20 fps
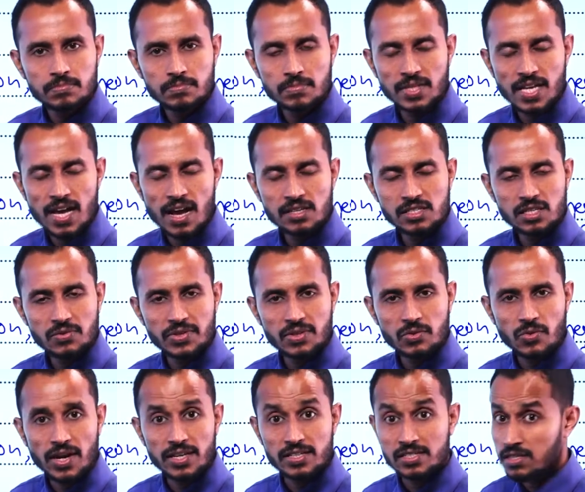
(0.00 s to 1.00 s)
the answer with
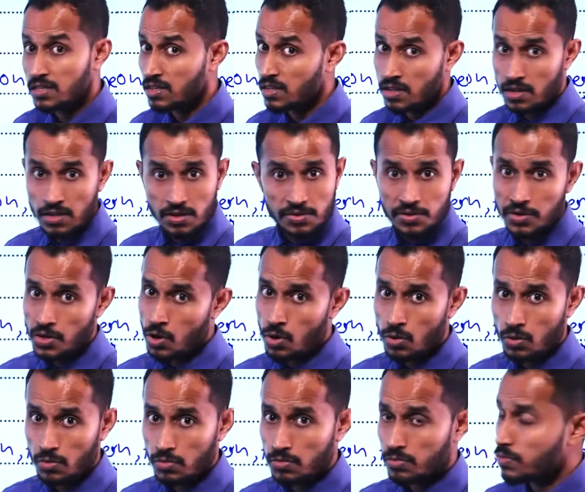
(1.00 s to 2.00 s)
rice.
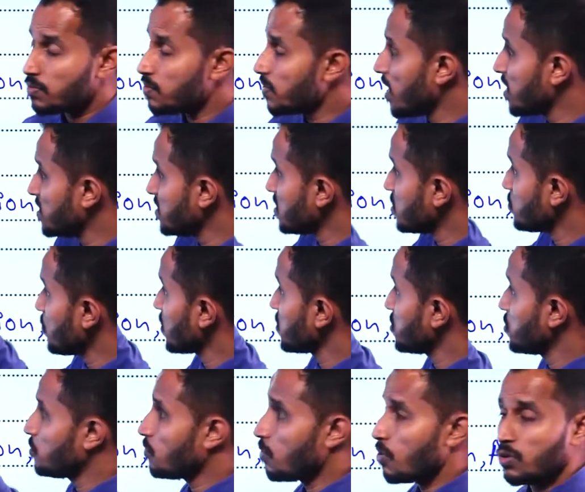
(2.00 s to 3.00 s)
No, rice is what
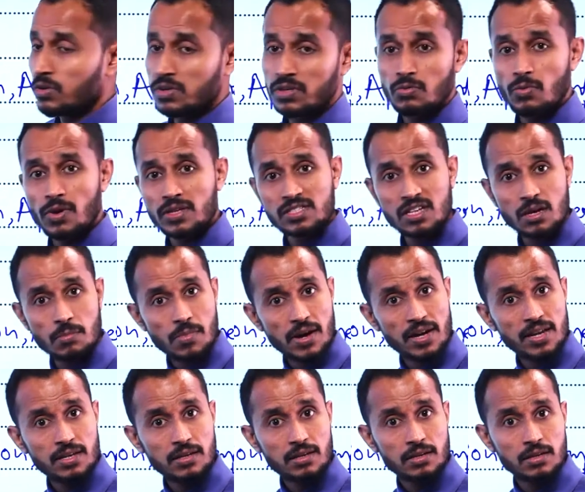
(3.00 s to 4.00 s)
you want, what
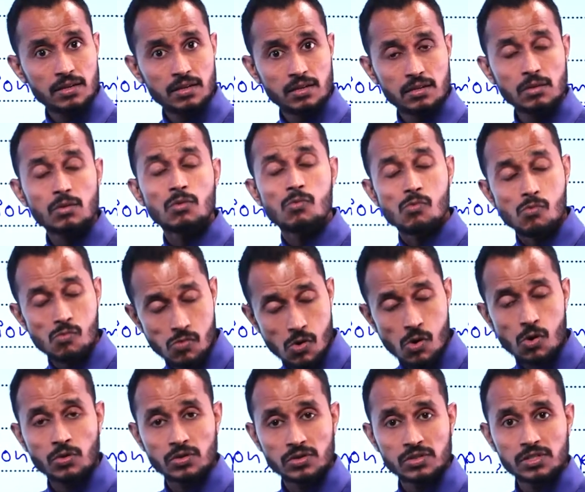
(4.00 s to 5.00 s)
somebody
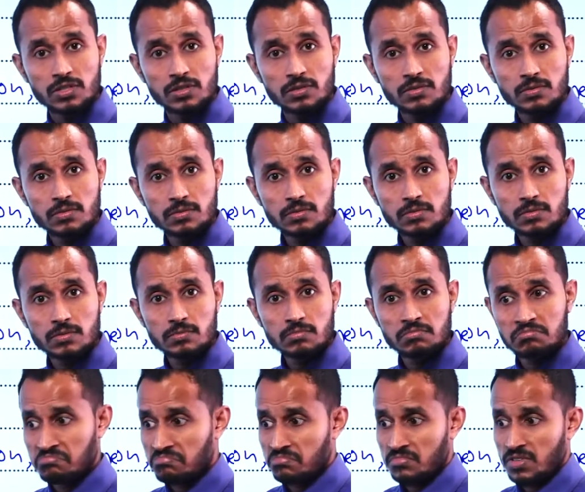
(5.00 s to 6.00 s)
want.
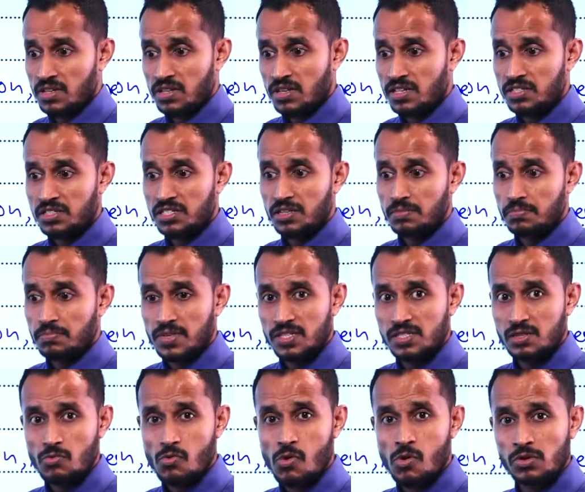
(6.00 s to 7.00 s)
It's a
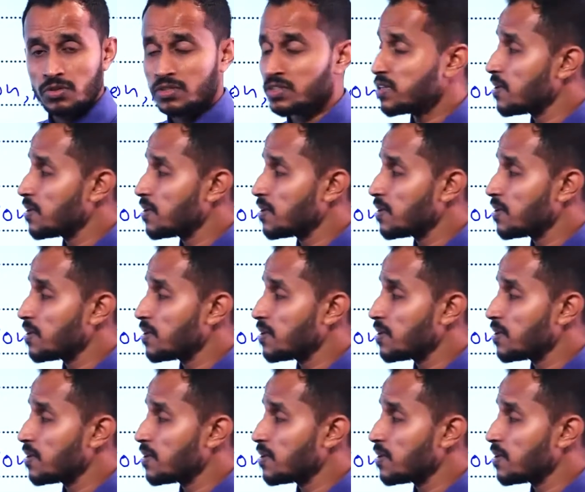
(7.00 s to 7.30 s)
want.